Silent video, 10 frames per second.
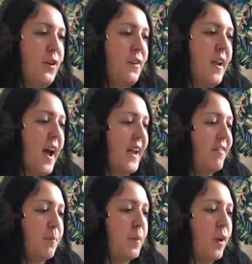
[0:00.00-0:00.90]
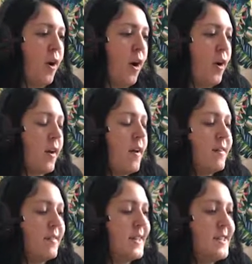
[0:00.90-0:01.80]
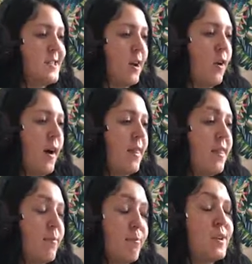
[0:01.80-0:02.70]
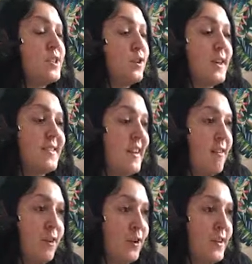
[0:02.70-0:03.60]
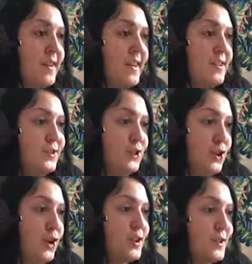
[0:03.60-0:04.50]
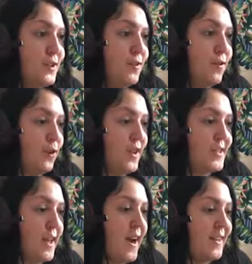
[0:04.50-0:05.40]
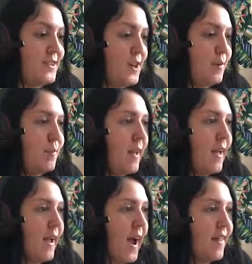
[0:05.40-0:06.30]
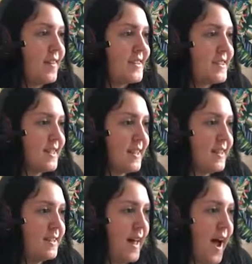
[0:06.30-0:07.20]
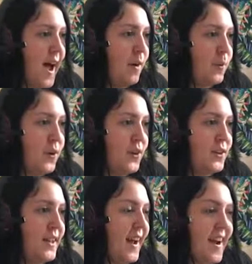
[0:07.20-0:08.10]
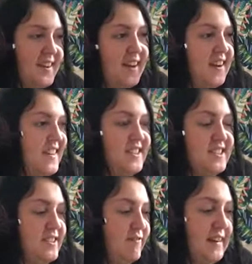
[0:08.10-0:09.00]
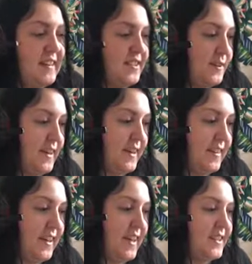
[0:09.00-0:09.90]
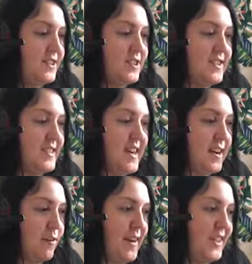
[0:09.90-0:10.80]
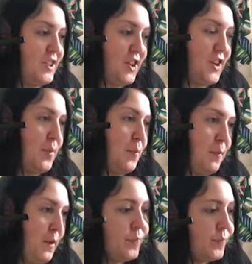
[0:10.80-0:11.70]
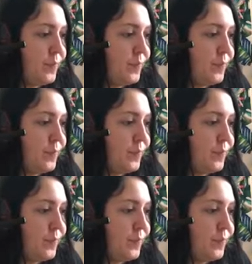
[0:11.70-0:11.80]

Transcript: your knife block. This though, I'm pretty sure I downloaded it just for this item. And this is a little owl. It doesn't really do anything. It's just a decoration, but